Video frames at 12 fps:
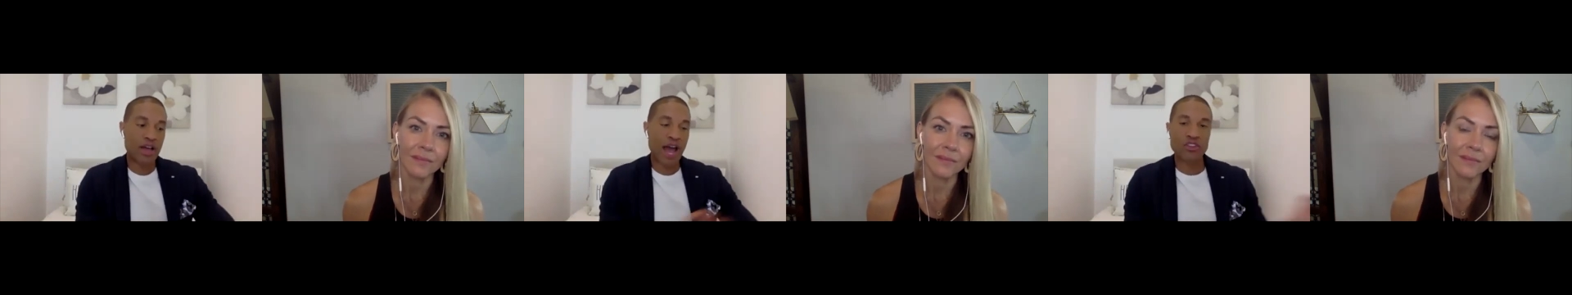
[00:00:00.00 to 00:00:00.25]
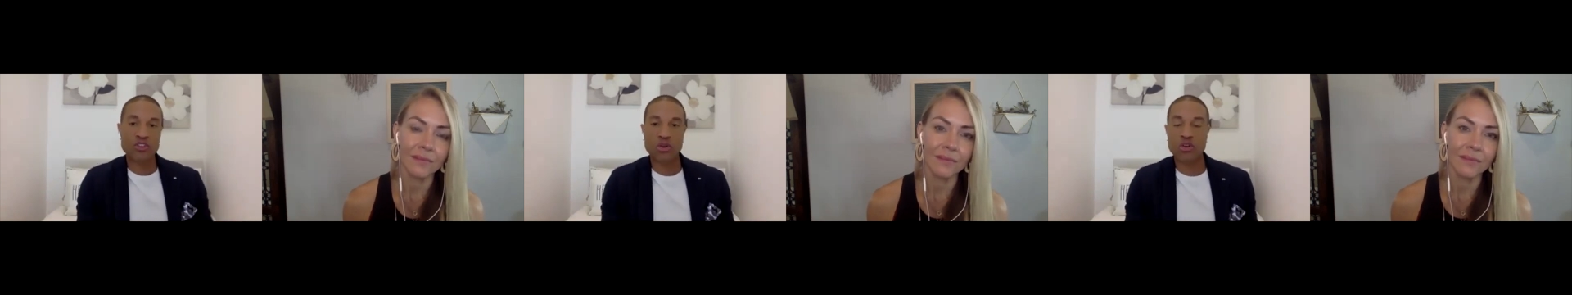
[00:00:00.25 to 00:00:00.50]

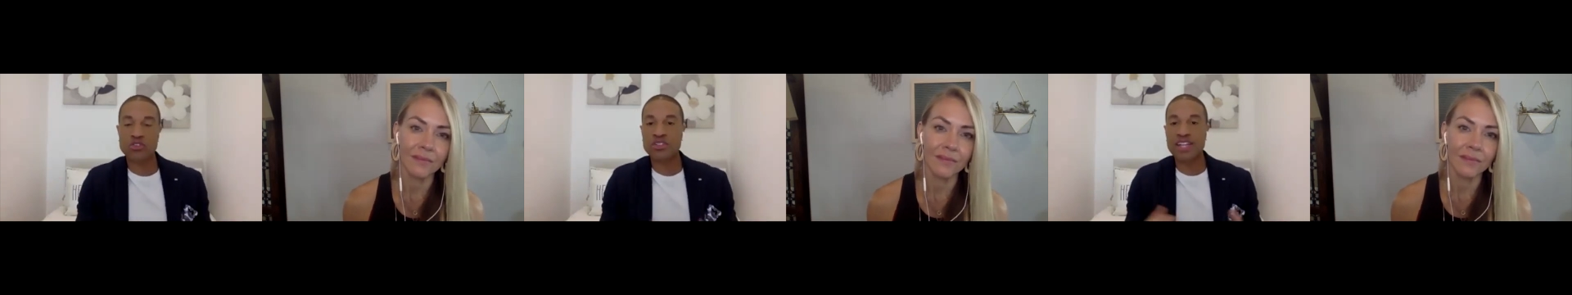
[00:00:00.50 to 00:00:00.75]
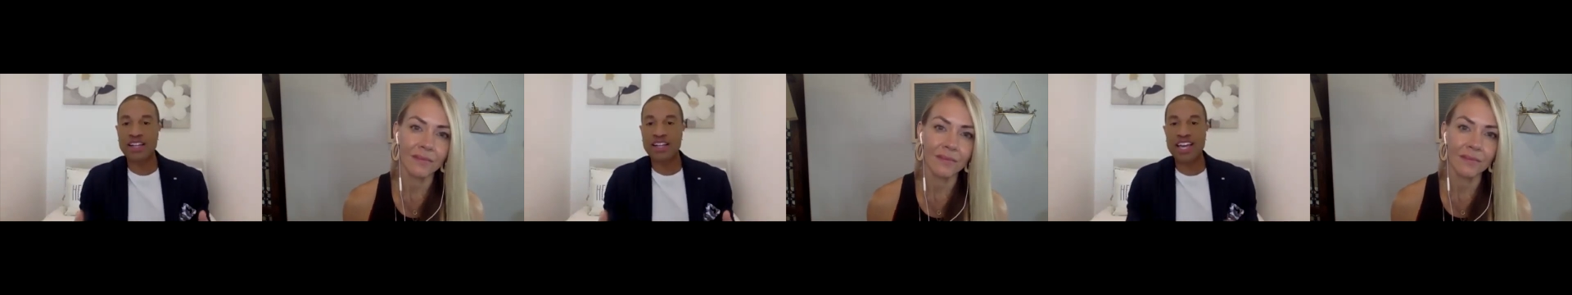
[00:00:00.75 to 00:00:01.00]
Speaker 1: outsource or
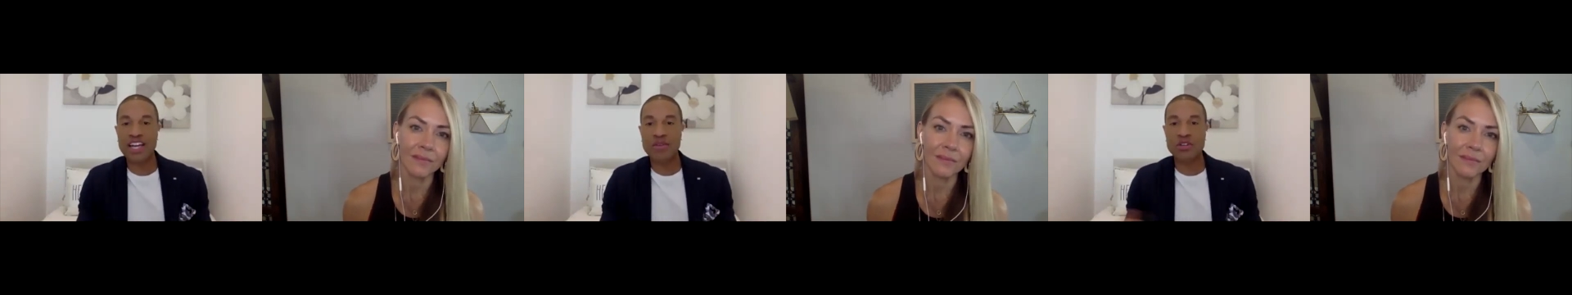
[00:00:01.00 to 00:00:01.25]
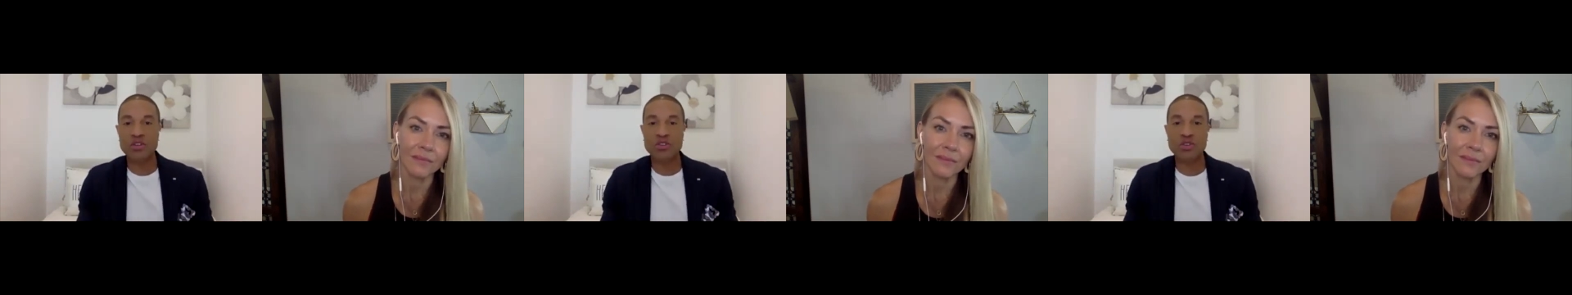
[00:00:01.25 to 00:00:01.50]
delegate,
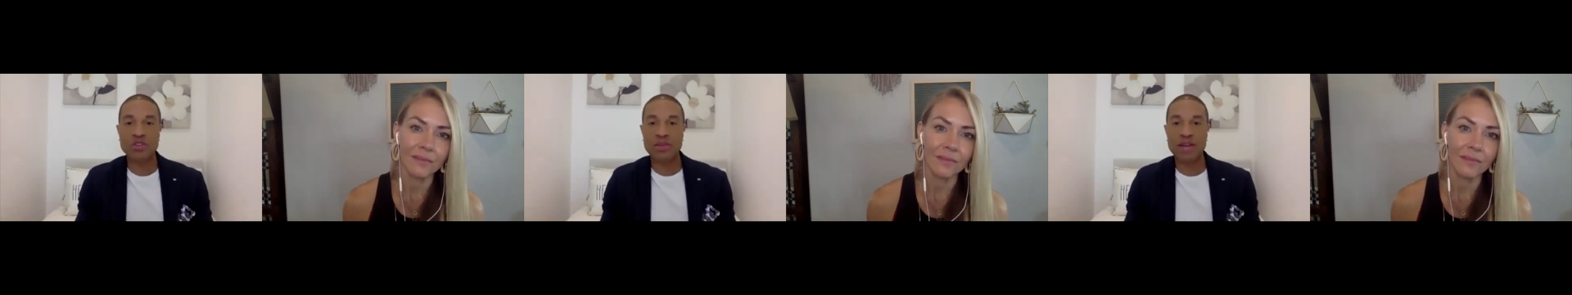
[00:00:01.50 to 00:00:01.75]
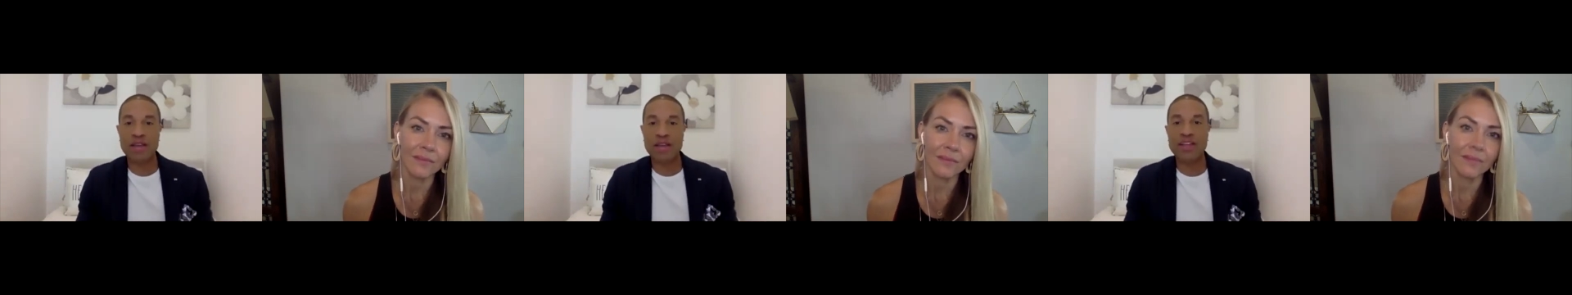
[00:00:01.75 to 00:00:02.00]
reduce or
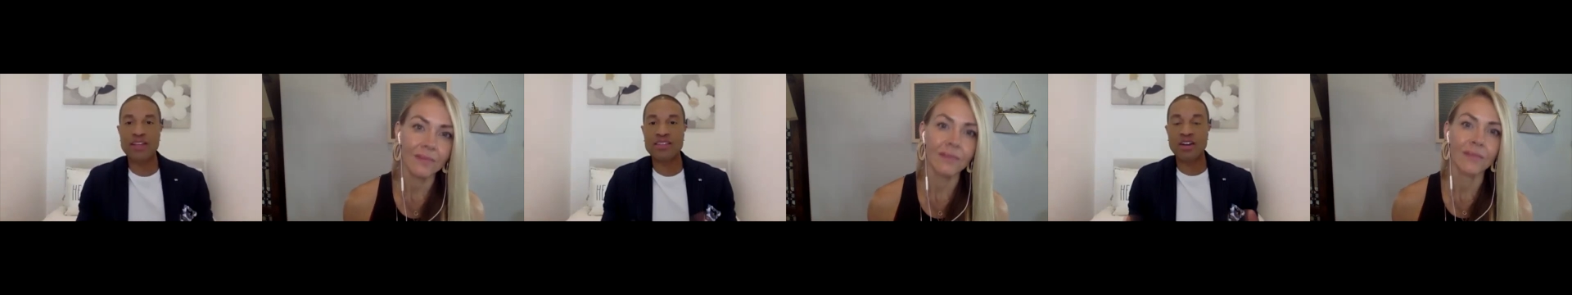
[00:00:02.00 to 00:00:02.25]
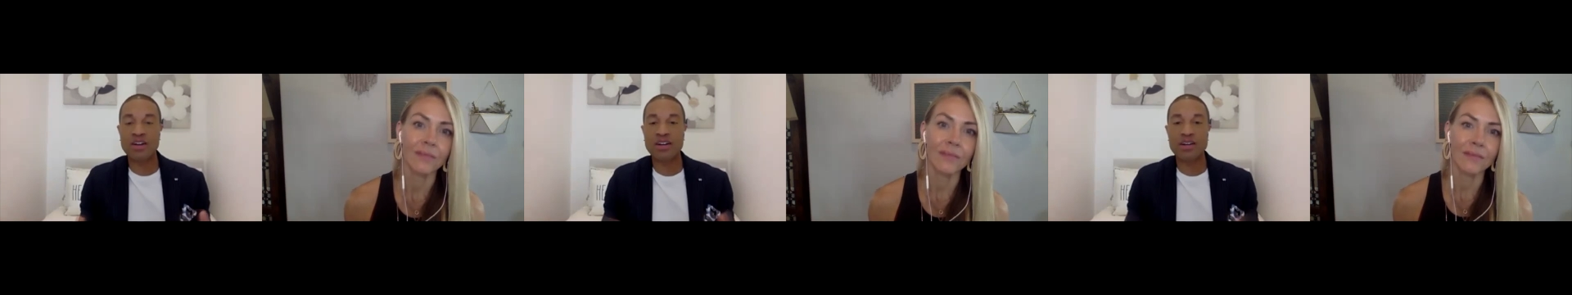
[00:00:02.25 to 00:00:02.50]
eliminate things that
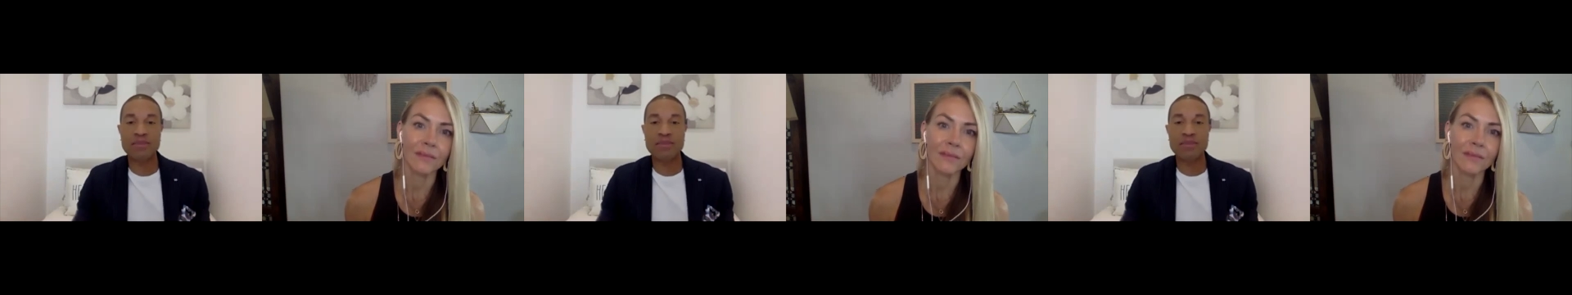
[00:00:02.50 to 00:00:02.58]
aren't